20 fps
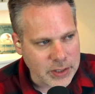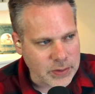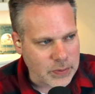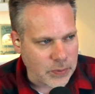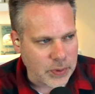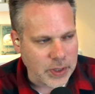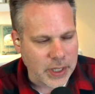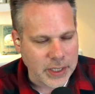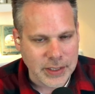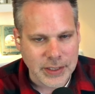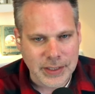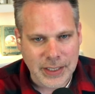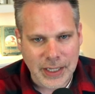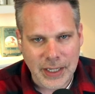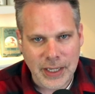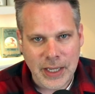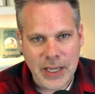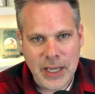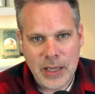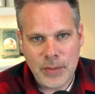That's when we like to
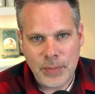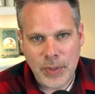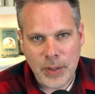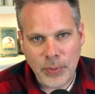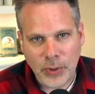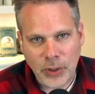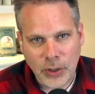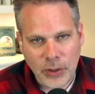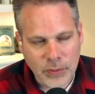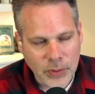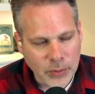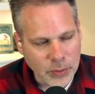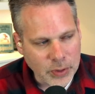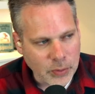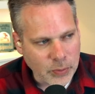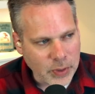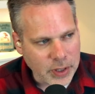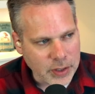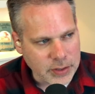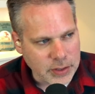take people over when
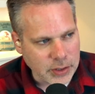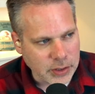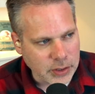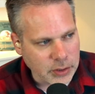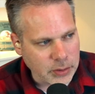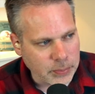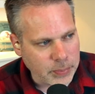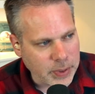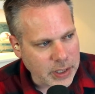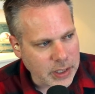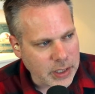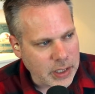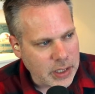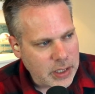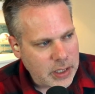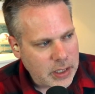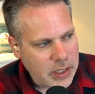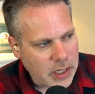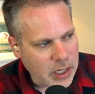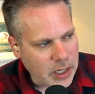the weather's a little bit
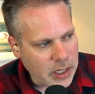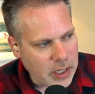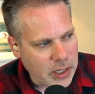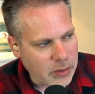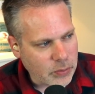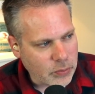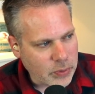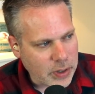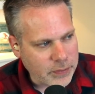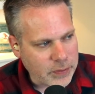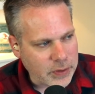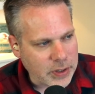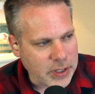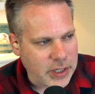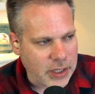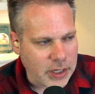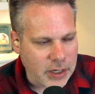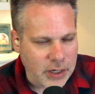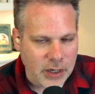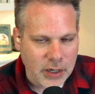uh, rougher
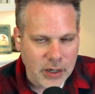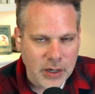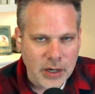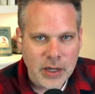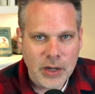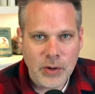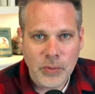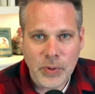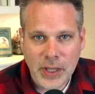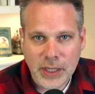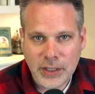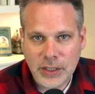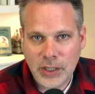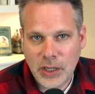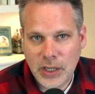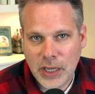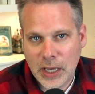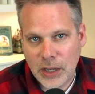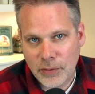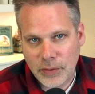here. We like to
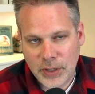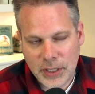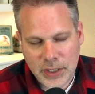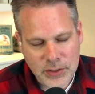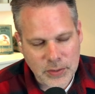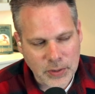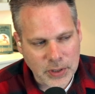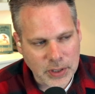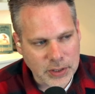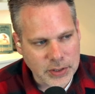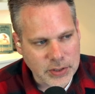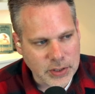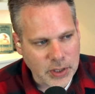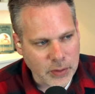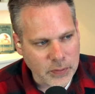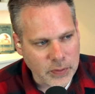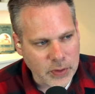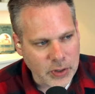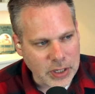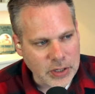head over to Israel.
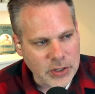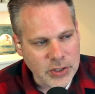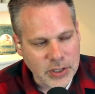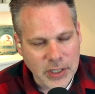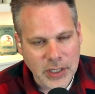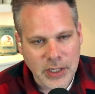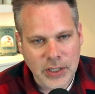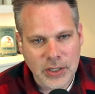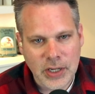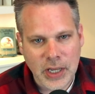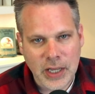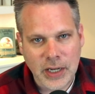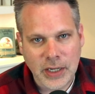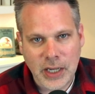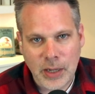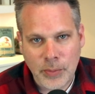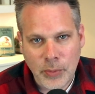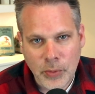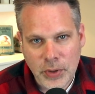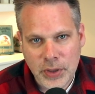So if you're interested in, in
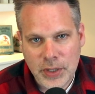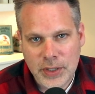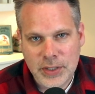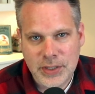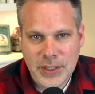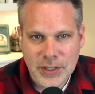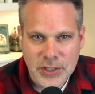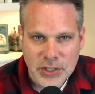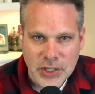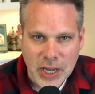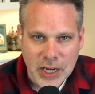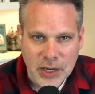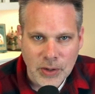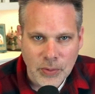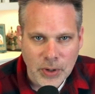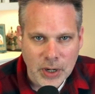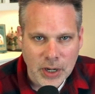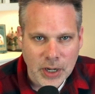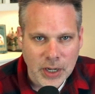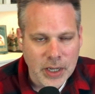coming with us this
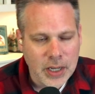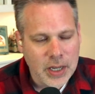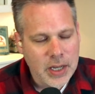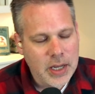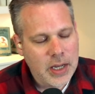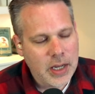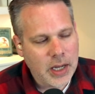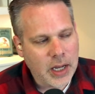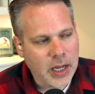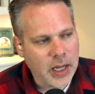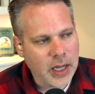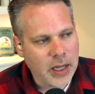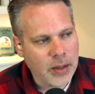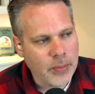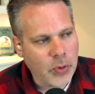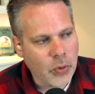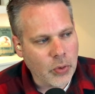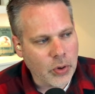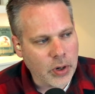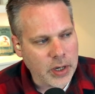January
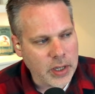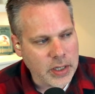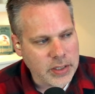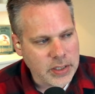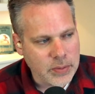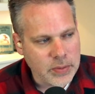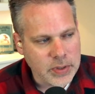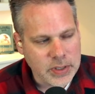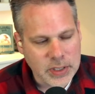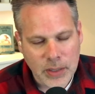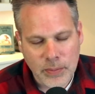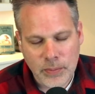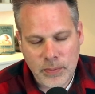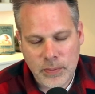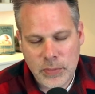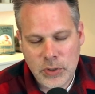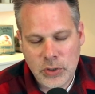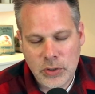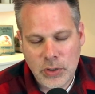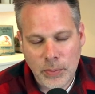um, or some,
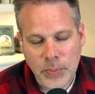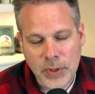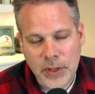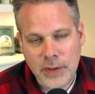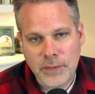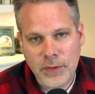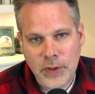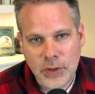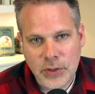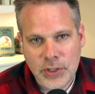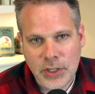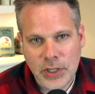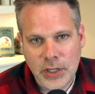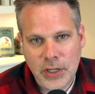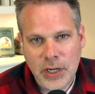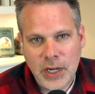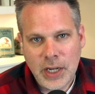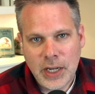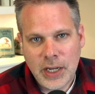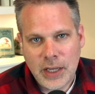some trip in the
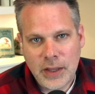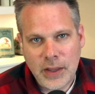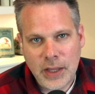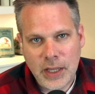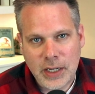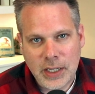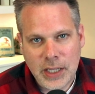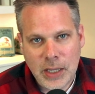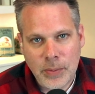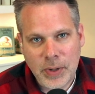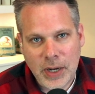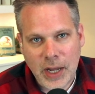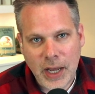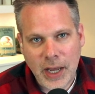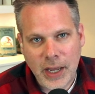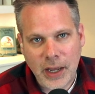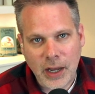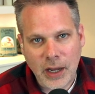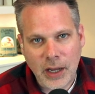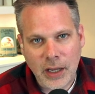future, then keep an
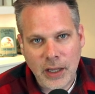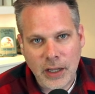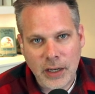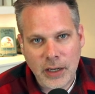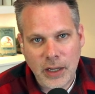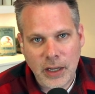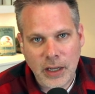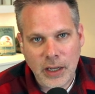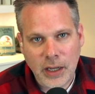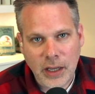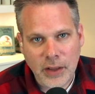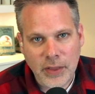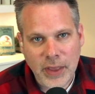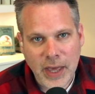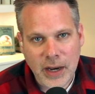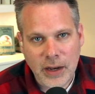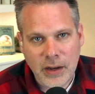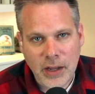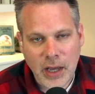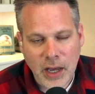eye on, uh, on
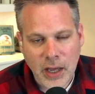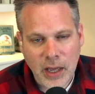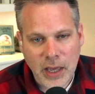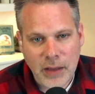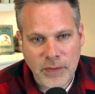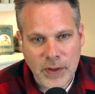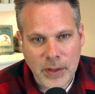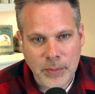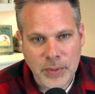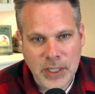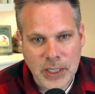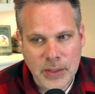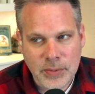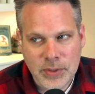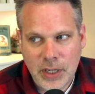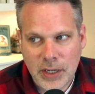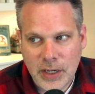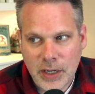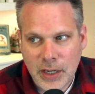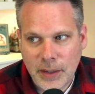that at, uh, at
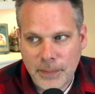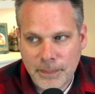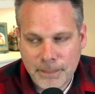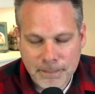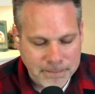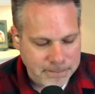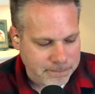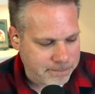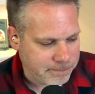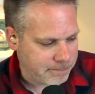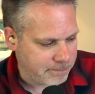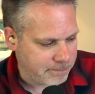familyteams.com.